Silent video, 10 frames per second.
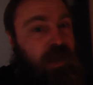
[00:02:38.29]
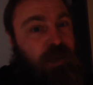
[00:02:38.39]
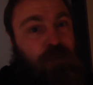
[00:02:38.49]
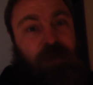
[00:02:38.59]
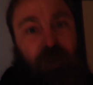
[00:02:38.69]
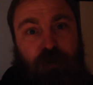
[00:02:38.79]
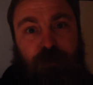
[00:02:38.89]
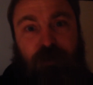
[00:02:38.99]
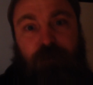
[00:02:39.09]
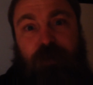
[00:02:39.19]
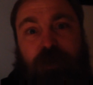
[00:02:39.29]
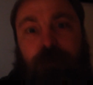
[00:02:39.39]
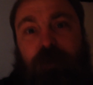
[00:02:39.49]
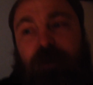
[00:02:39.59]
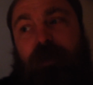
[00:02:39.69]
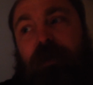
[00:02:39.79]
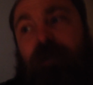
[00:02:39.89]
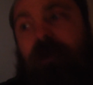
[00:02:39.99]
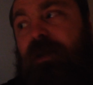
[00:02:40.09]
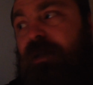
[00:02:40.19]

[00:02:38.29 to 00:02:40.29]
And we hope that maybe